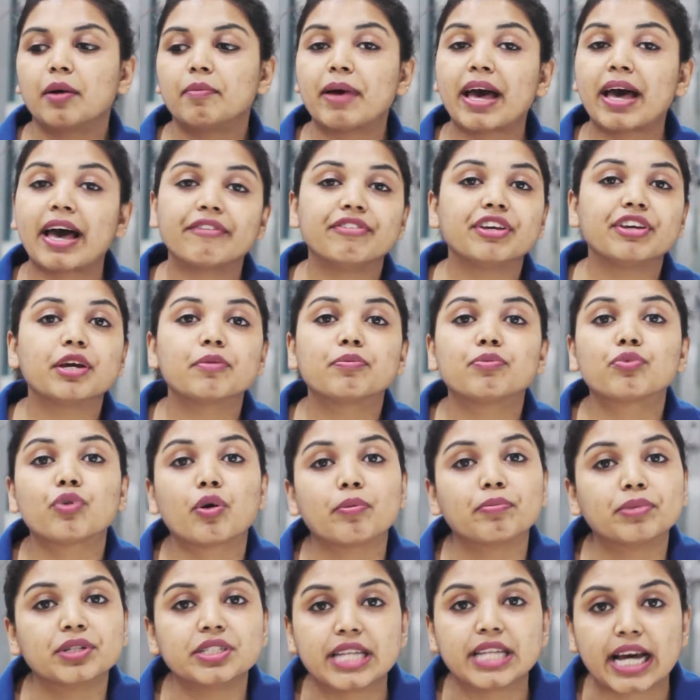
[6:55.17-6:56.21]
having a
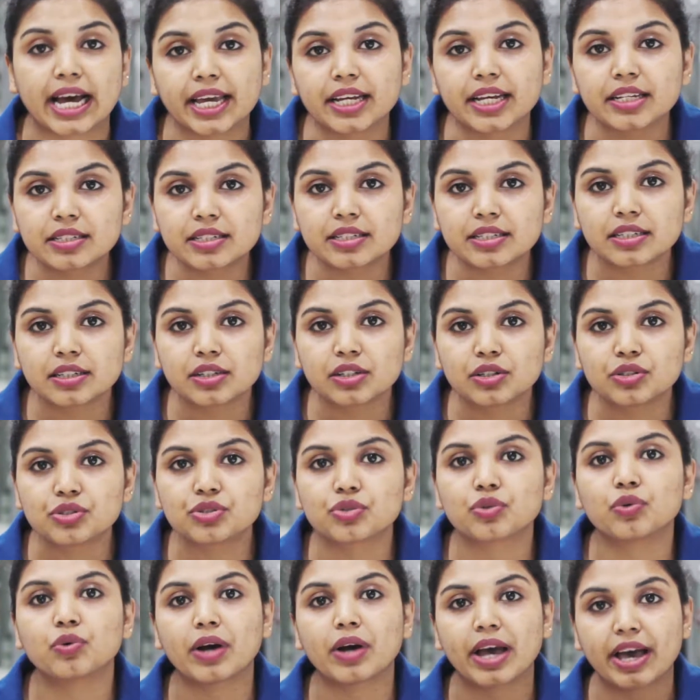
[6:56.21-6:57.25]
proper diet,
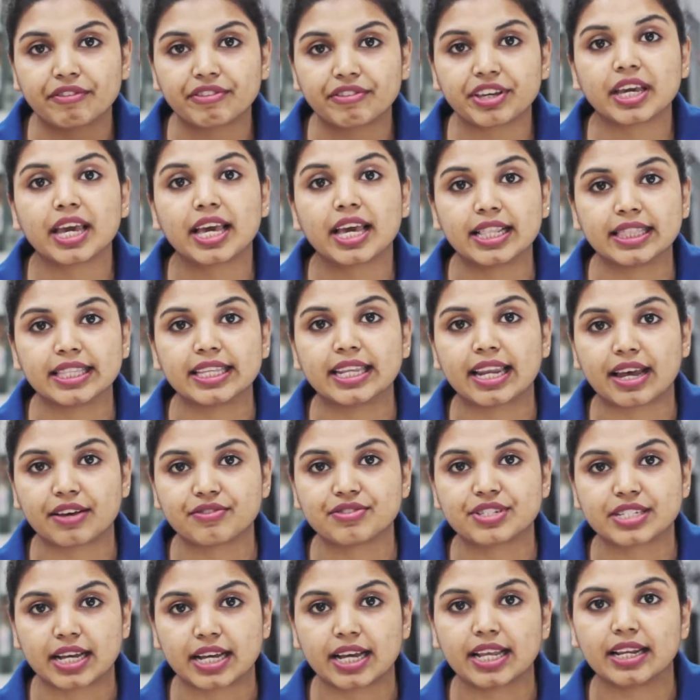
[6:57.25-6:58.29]
so having a healthy
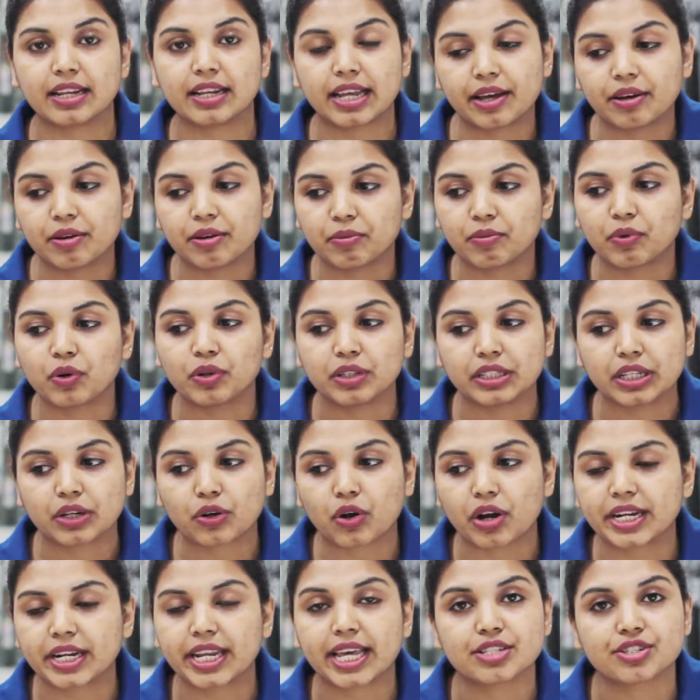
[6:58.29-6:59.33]
lifestyle in the
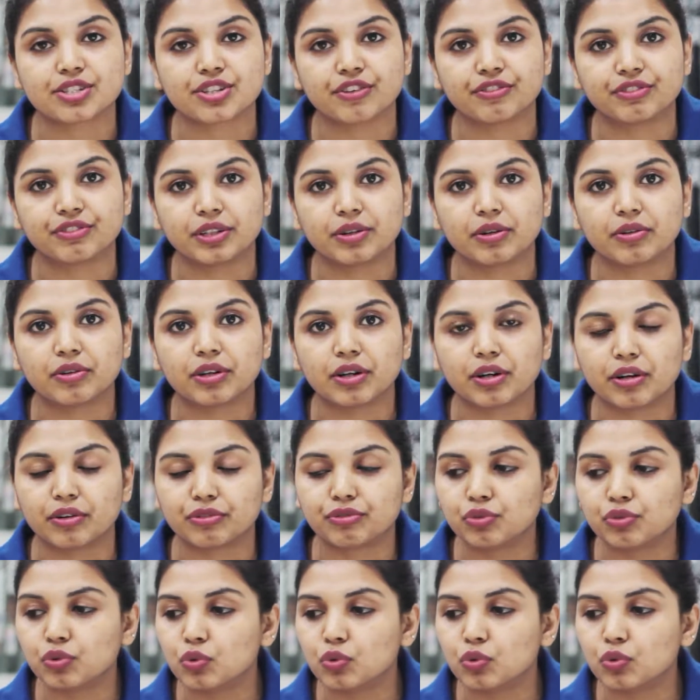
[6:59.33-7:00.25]
context of the